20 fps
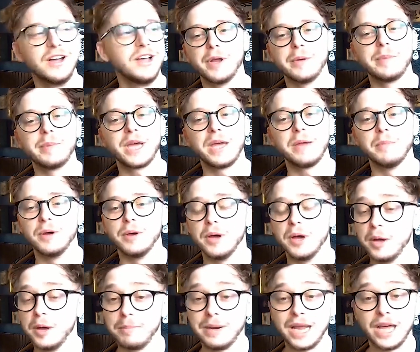I became a,
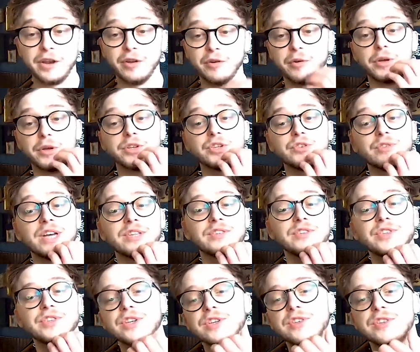a planner, a
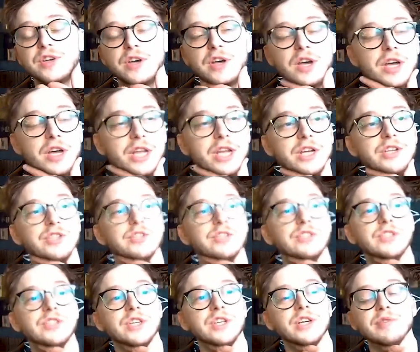strategist at an
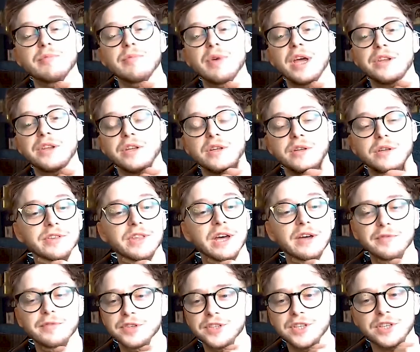agency in Reading
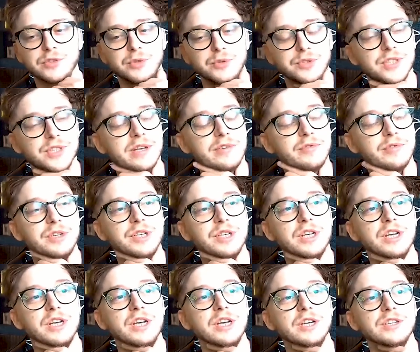after six or seven
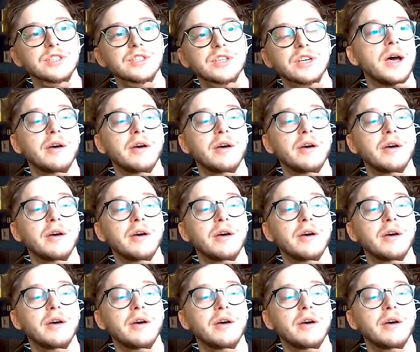years,